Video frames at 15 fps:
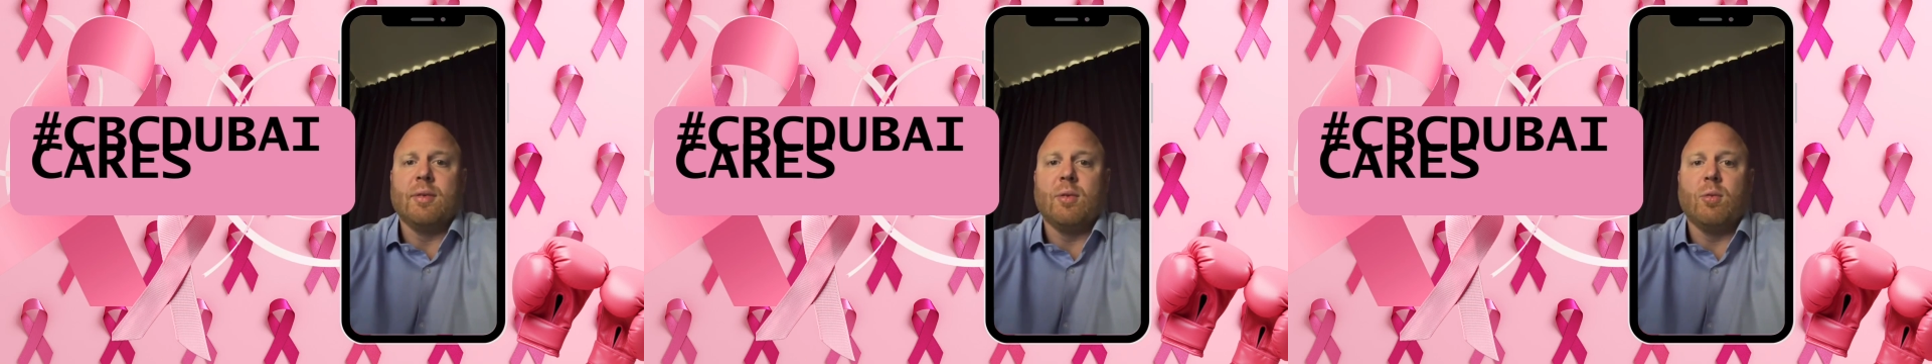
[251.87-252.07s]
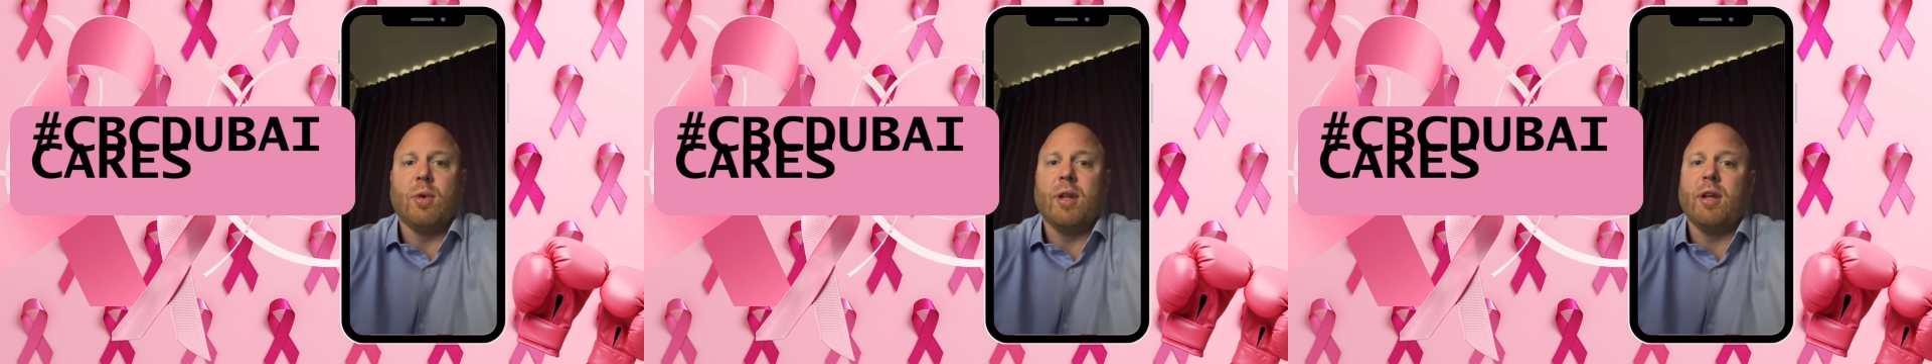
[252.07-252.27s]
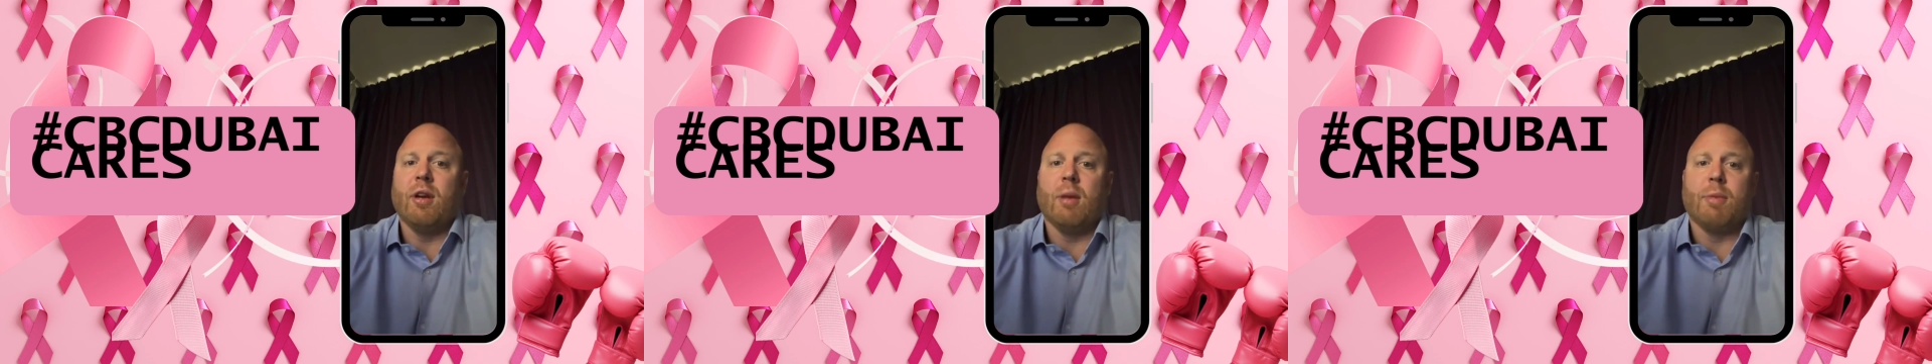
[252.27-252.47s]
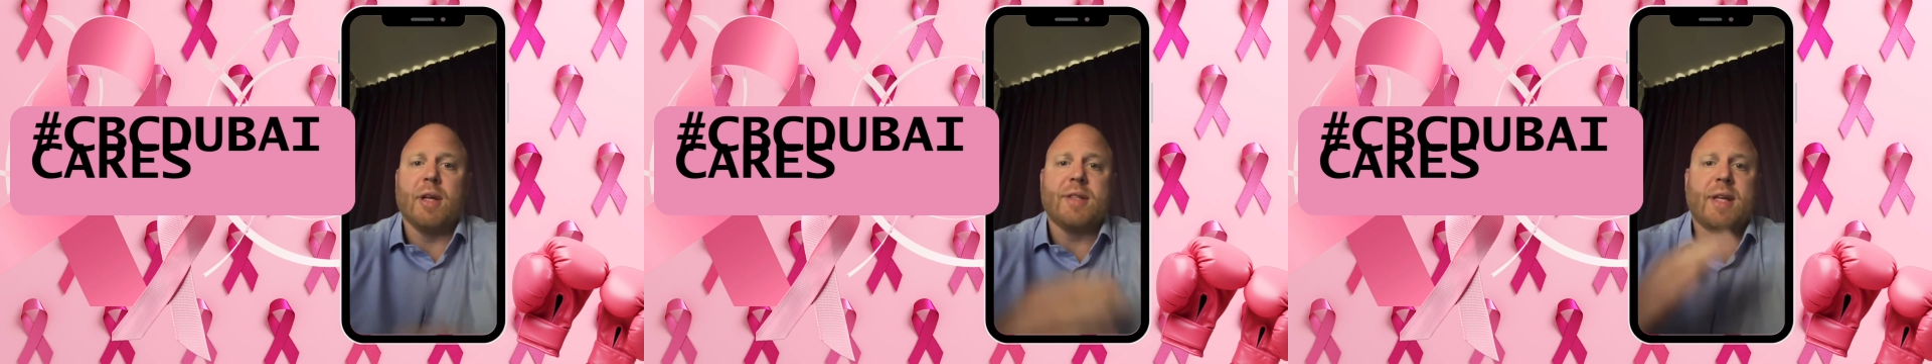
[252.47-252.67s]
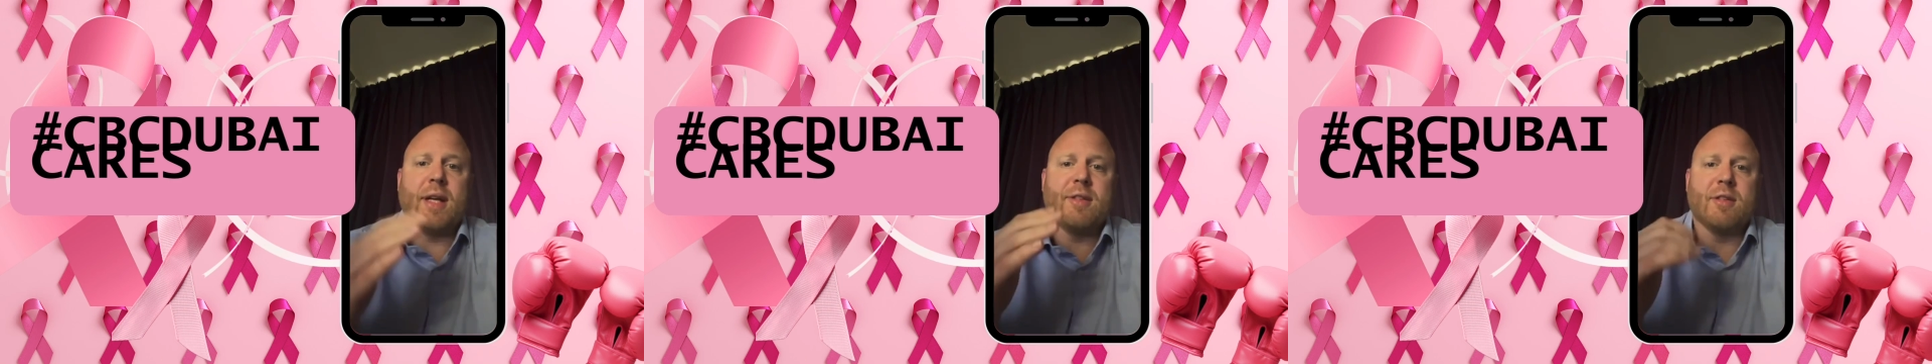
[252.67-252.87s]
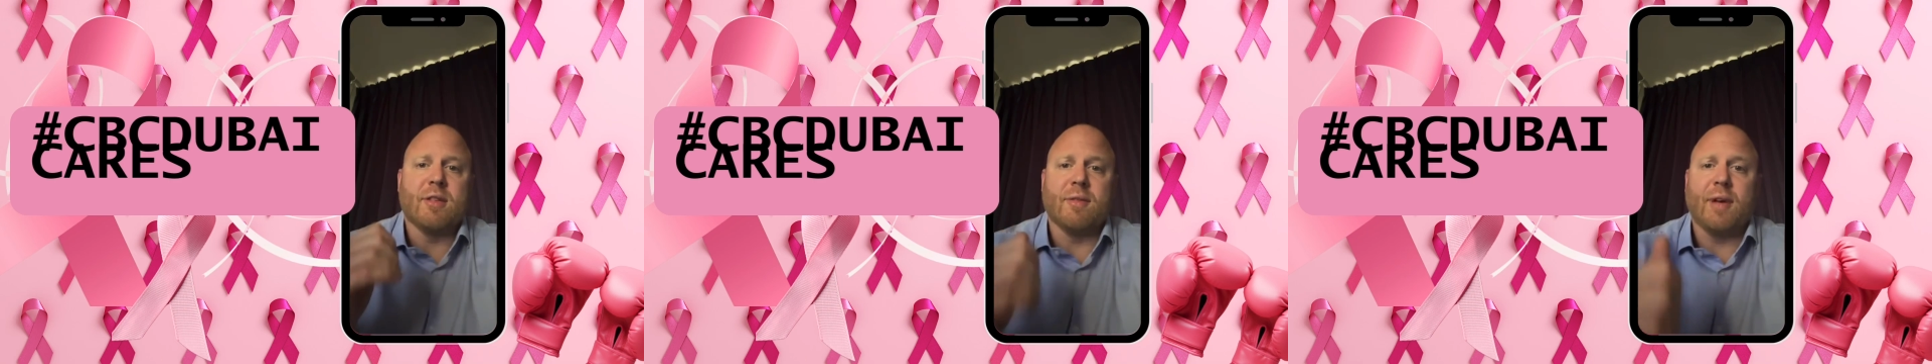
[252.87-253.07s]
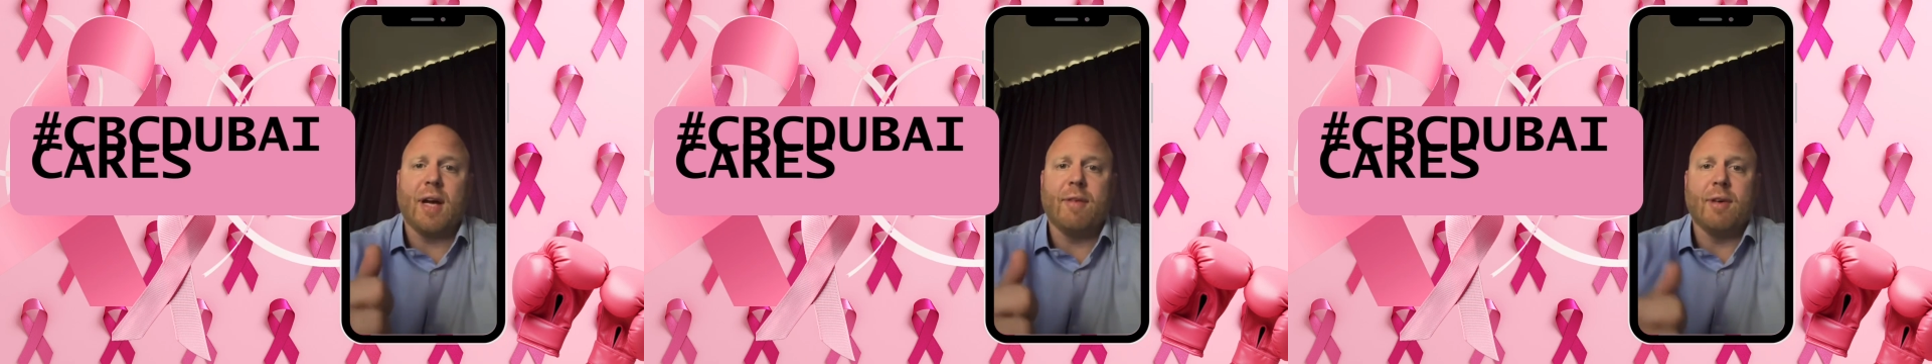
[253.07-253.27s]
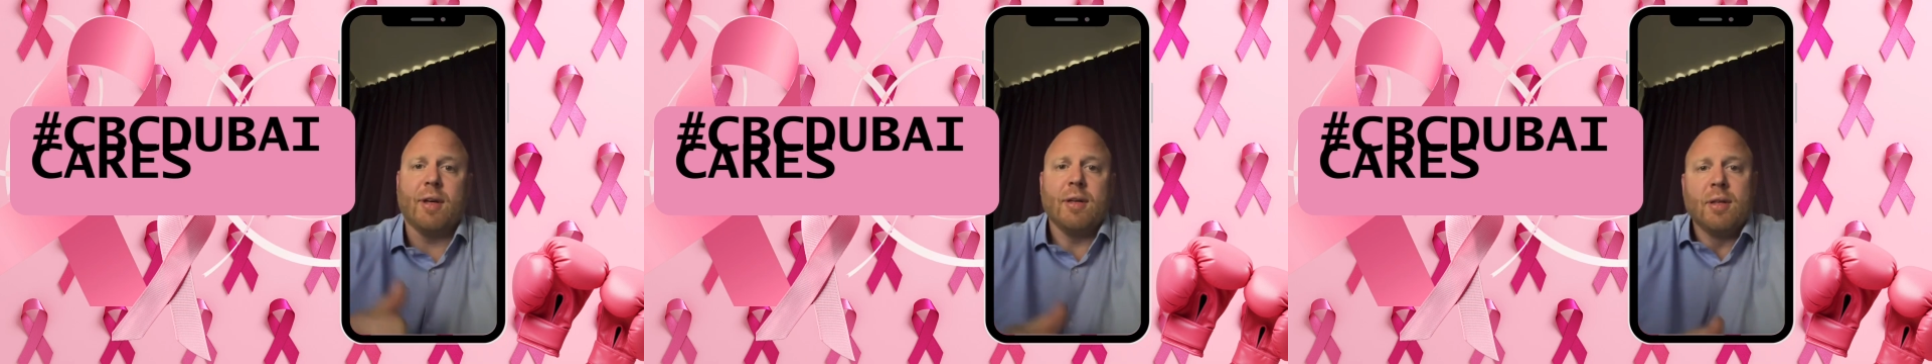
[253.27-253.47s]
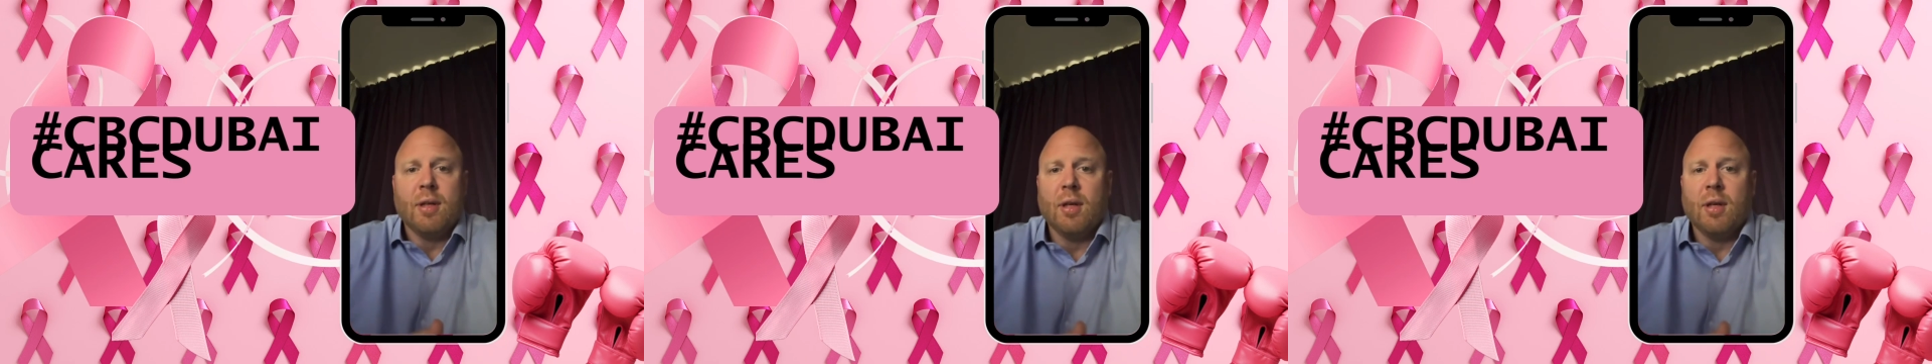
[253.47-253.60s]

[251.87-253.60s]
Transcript: Whether you're a breast cancer survivor,